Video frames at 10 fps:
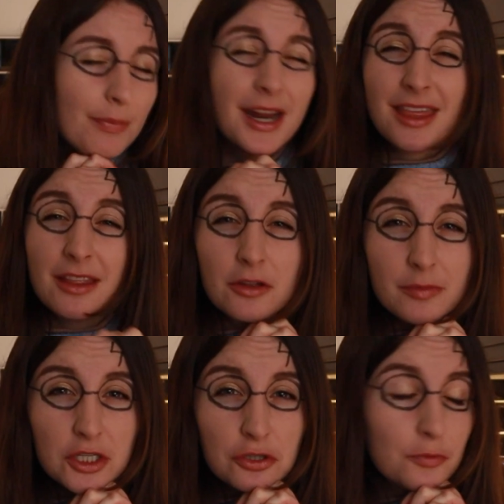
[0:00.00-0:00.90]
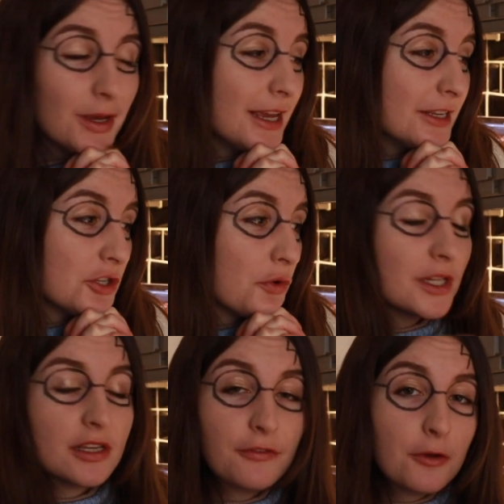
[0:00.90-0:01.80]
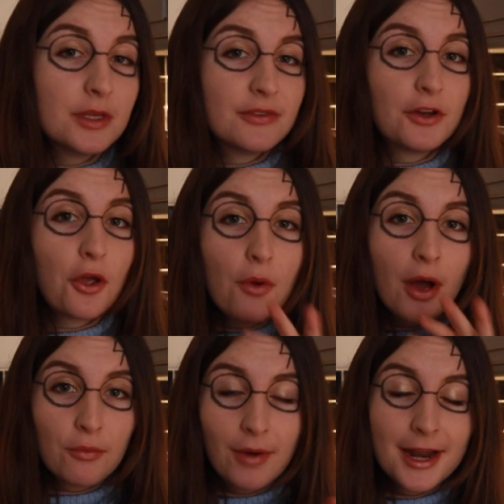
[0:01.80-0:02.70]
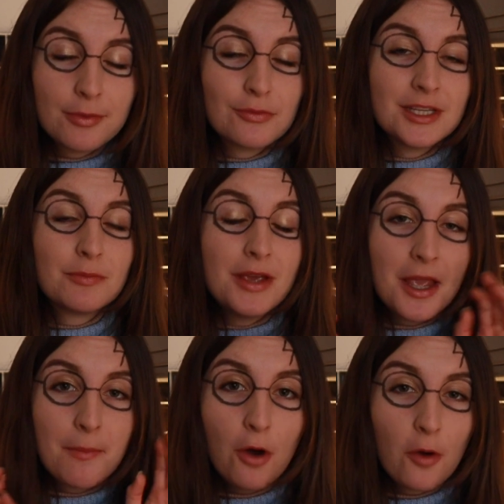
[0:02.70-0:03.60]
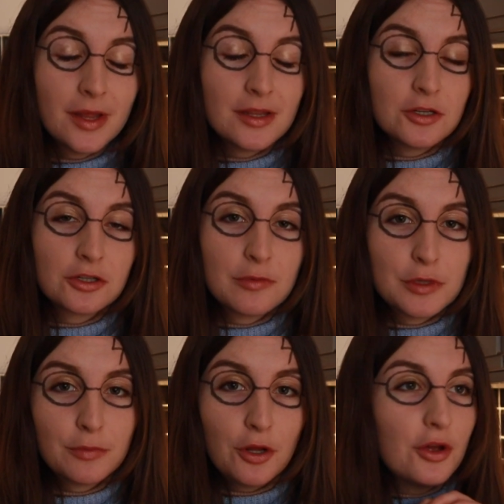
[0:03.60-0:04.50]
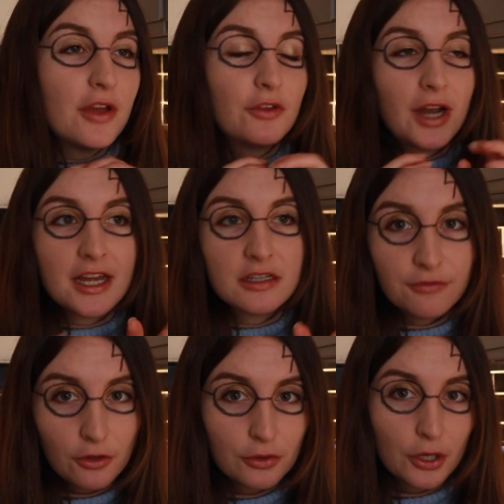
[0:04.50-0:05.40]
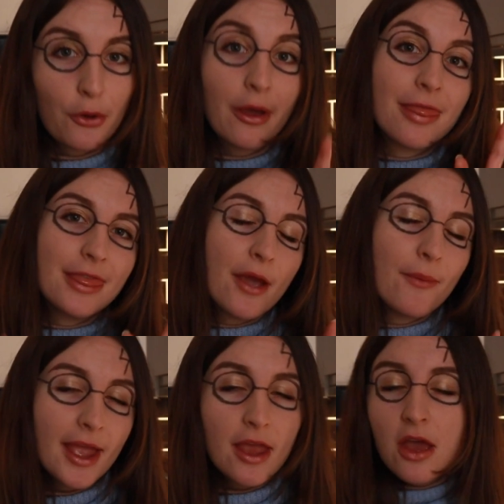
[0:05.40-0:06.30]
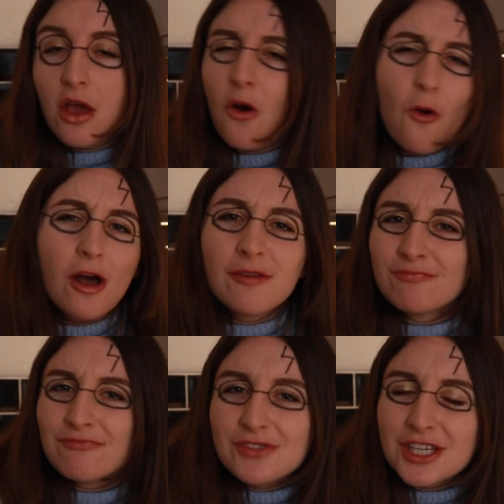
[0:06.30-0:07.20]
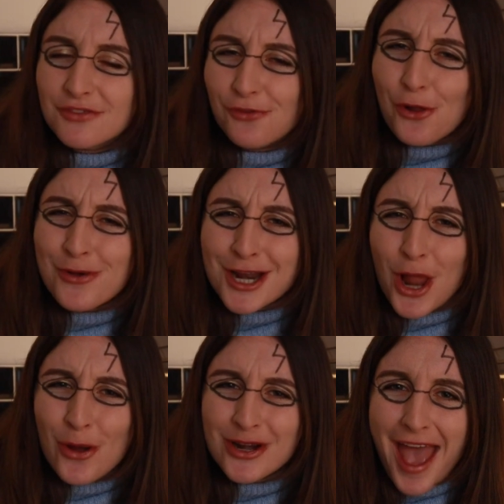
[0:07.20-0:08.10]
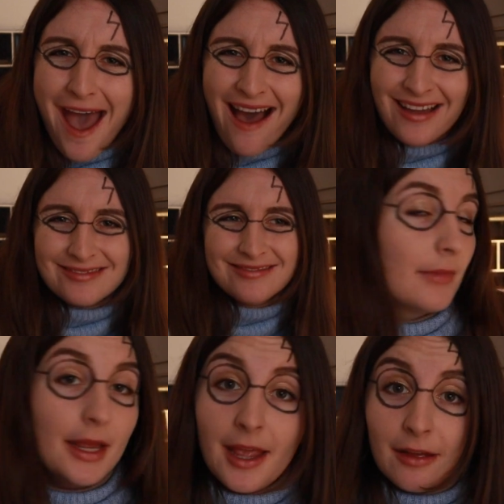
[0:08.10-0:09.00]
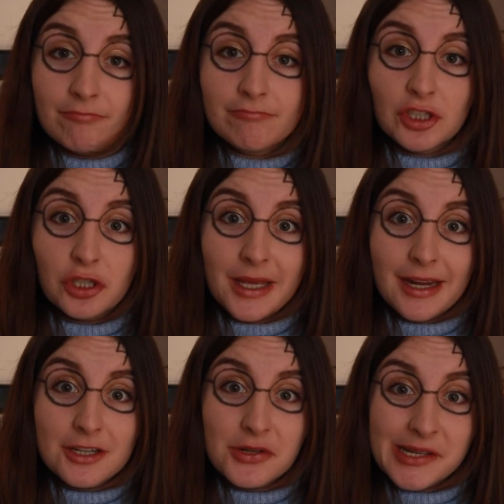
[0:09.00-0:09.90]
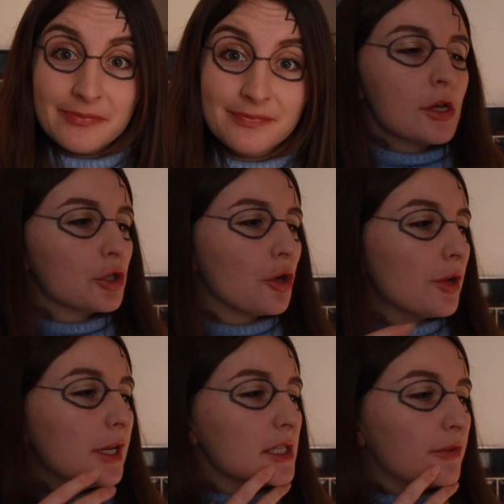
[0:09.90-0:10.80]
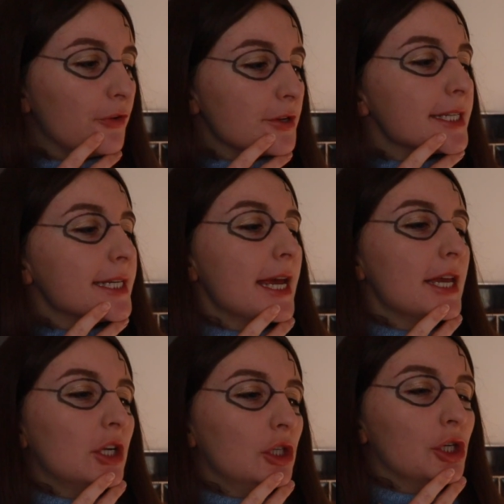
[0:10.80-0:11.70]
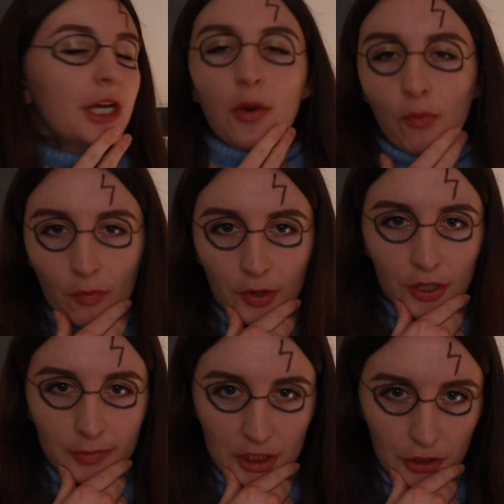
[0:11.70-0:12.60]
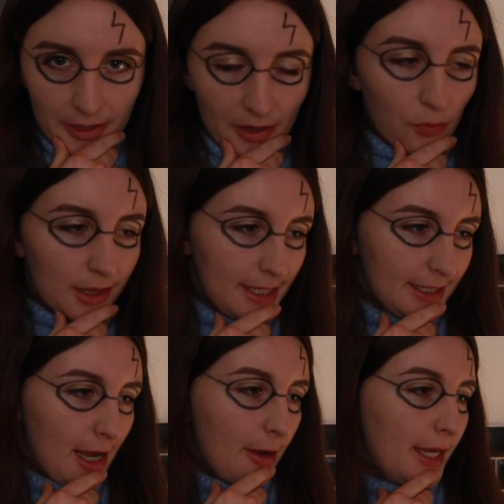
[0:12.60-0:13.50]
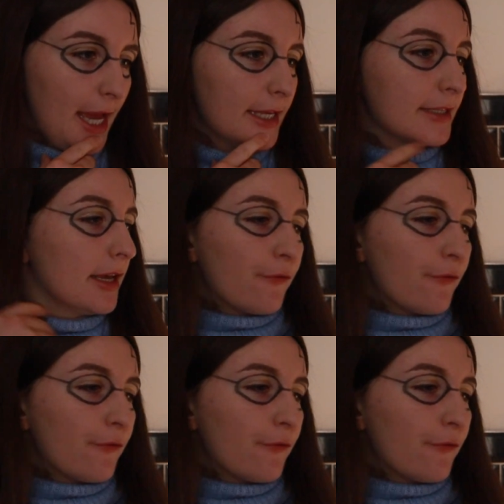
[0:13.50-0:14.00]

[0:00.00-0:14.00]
But I think they're gonna be super easy. So once I film this video, I'll write up the recipe and pop it in the description below if you'd like to follow along that way, or just follow it along now. And yeah, should we get into it? So let's first take a look at what we're gonna be doing with these cupcakes.